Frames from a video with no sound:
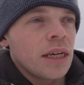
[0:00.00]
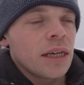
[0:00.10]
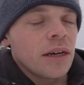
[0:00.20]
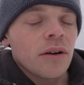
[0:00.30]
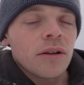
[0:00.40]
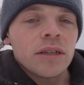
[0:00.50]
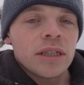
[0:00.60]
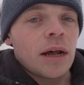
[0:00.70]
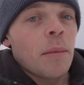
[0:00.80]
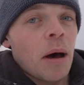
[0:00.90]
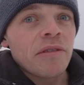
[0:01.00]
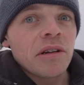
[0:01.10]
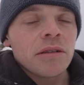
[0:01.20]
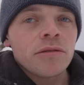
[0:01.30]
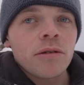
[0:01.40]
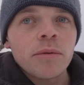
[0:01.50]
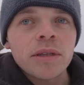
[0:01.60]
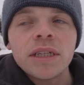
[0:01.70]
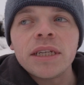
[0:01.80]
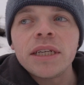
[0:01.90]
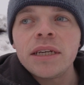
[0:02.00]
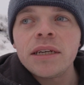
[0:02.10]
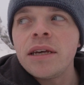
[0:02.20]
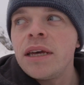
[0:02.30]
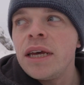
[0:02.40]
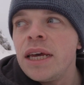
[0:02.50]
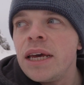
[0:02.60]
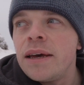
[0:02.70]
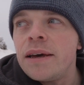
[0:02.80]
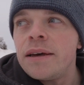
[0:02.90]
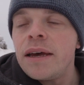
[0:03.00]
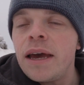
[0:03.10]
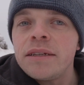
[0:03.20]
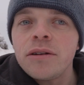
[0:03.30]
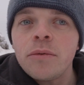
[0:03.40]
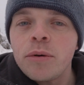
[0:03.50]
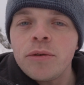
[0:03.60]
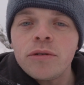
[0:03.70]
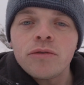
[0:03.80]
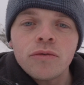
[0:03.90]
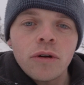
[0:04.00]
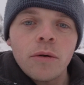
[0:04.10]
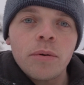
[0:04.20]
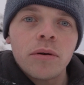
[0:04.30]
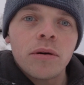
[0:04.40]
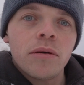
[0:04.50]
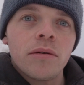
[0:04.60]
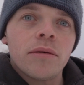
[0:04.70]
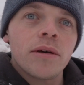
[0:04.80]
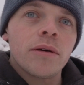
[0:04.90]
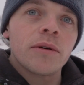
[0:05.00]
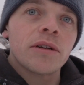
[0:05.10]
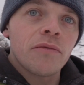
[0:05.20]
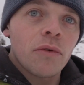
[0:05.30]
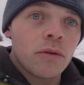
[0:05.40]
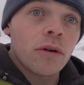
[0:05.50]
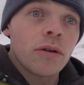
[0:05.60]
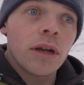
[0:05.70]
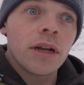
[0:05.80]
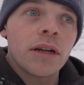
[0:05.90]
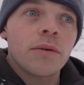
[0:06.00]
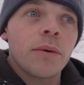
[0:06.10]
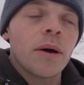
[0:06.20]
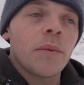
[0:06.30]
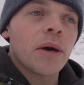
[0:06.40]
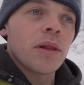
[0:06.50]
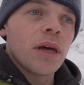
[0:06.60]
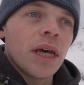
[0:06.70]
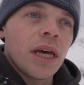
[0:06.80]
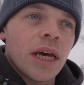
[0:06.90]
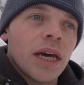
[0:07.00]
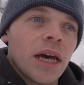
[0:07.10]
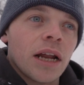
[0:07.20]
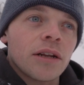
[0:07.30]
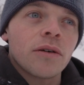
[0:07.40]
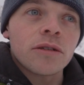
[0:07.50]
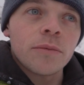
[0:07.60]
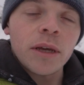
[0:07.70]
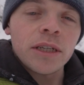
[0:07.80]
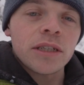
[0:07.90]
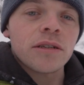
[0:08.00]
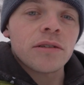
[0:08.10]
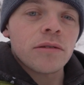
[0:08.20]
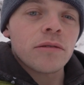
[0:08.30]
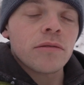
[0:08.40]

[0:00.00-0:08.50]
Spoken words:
Or at least I'm having trouble today. Ended up putting the drone up, which I've not done in quite a while, and got some nice